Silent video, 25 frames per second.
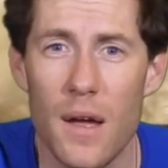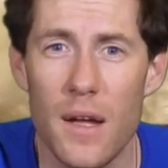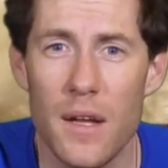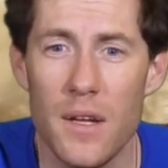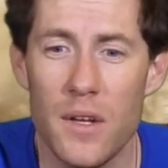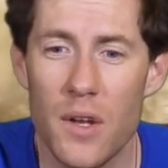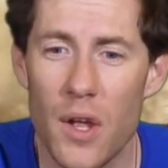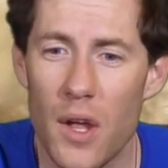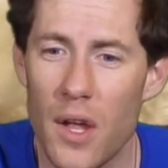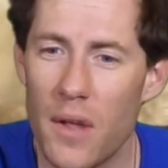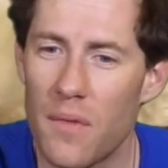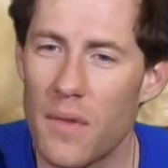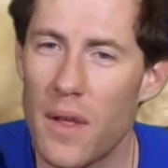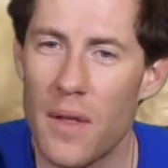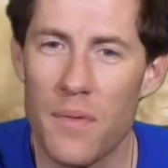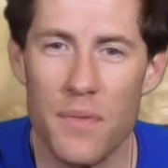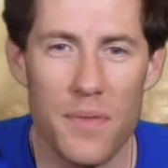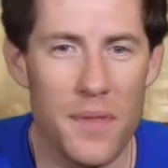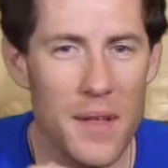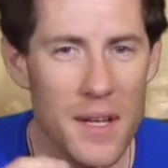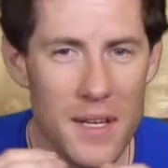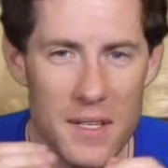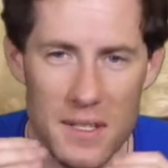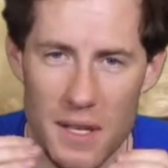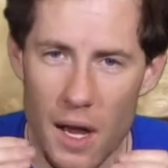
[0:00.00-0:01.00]
If
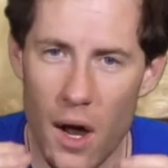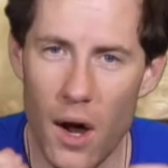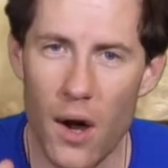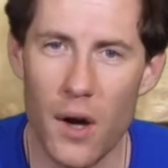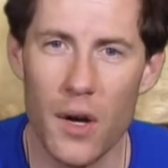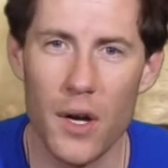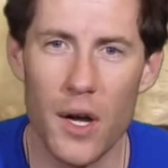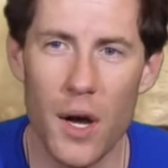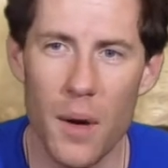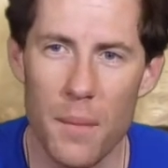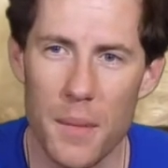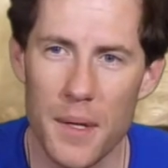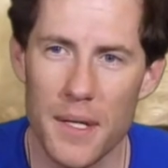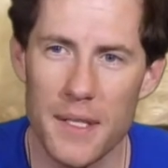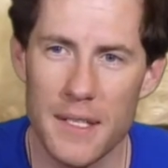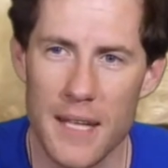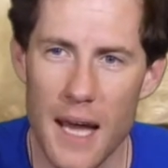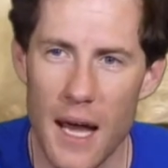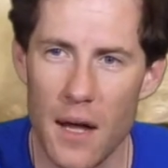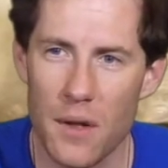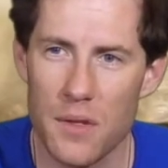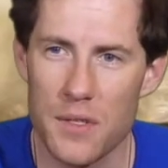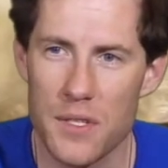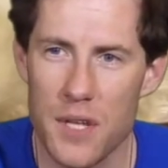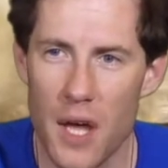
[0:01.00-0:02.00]
things aren't coming
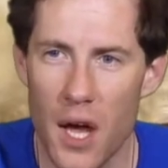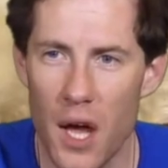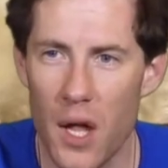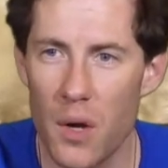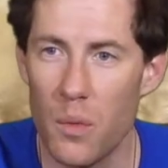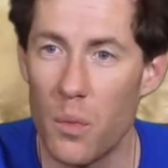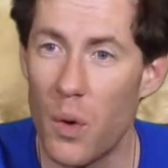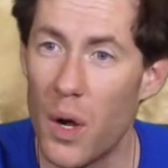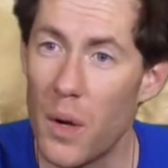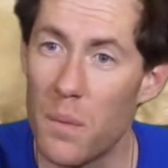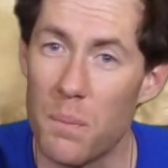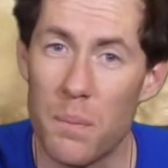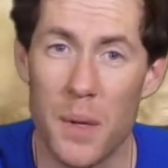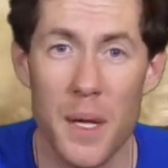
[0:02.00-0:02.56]
down turn 1,